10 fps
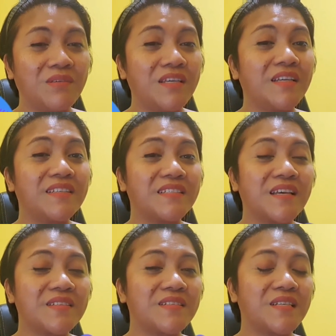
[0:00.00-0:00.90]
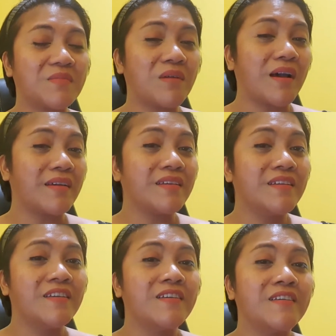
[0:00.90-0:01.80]
being assessed by
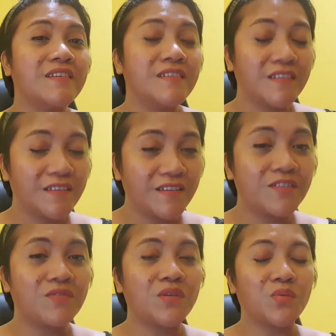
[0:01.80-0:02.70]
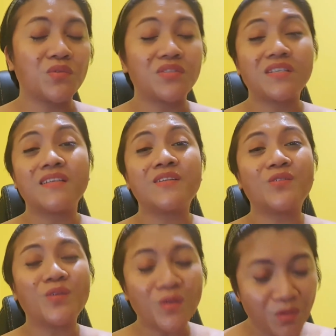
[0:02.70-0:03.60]
interviewers in
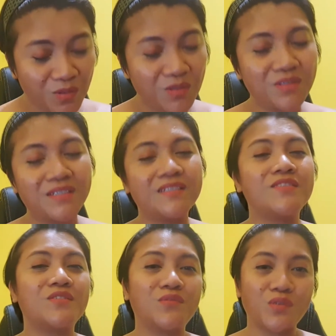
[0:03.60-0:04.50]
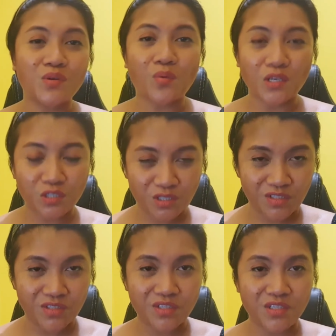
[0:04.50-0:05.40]
all interview
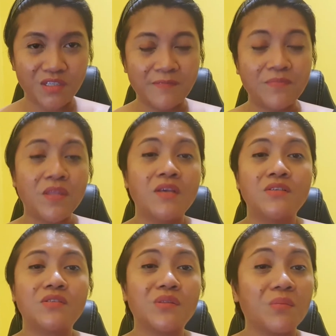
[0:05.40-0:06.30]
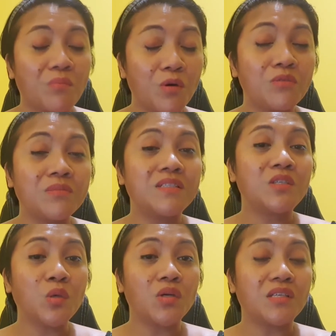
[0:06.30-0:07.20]
questions. So the moment
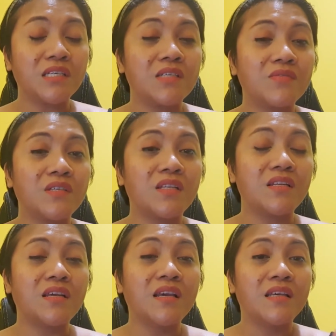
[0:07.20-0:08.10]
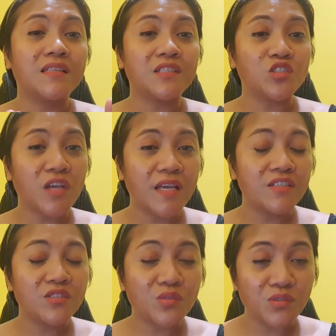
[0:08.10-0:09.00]
you are given the
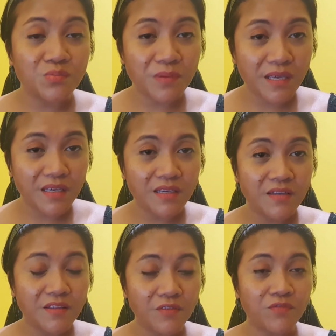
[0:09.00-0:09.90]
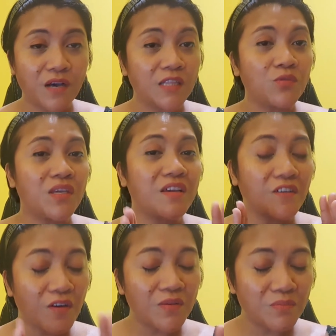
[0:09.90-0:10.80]
chance to speak, the following
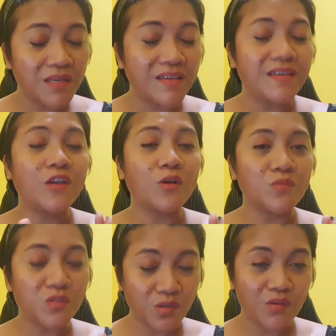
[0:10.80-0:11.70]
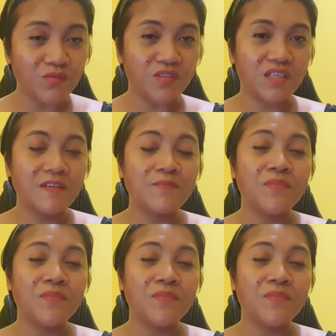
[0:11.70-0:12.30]
are being observed.